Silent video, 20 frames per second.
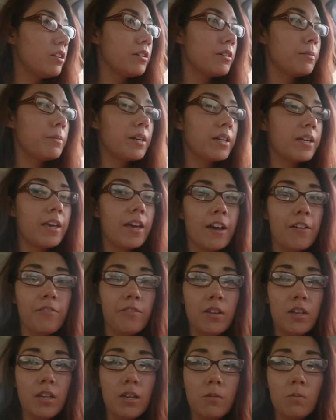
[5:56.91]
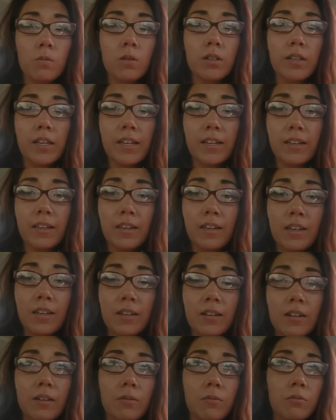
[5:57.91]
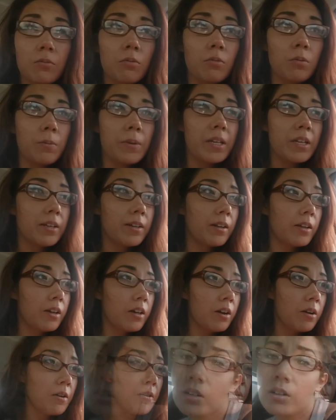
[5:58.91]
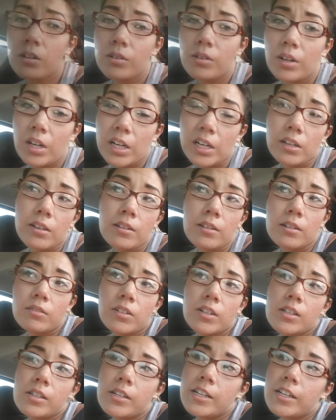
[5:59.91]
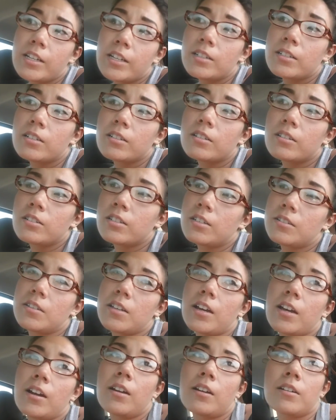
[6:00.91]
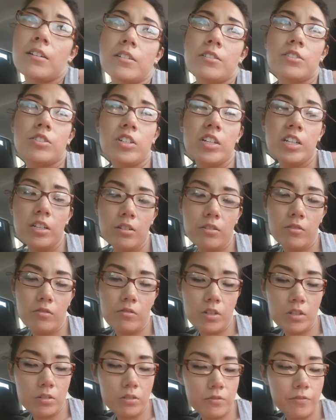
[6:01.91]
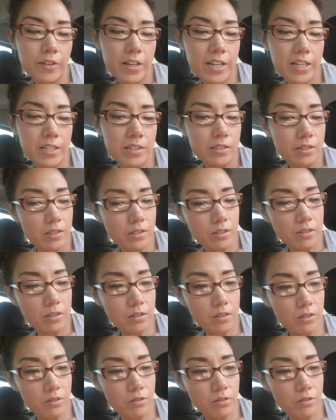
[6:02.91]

little bit of caffeine will kick in and we'll be good to go. I couldn't really decide on a drink real fast,